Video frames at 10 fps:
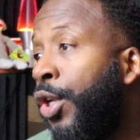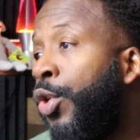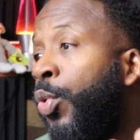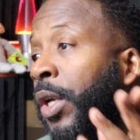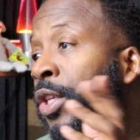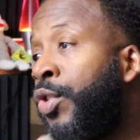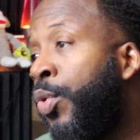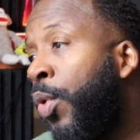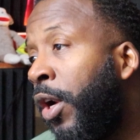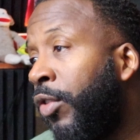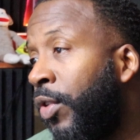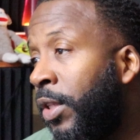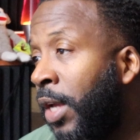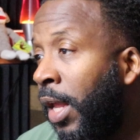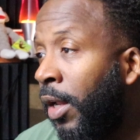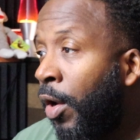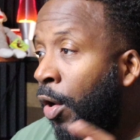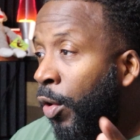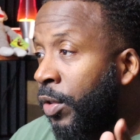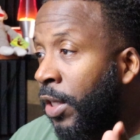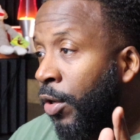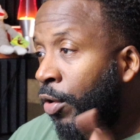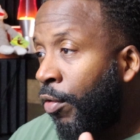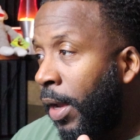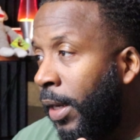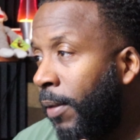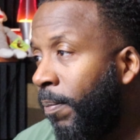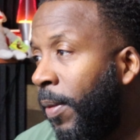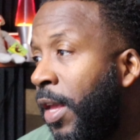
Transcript: You get $200 hotel credit.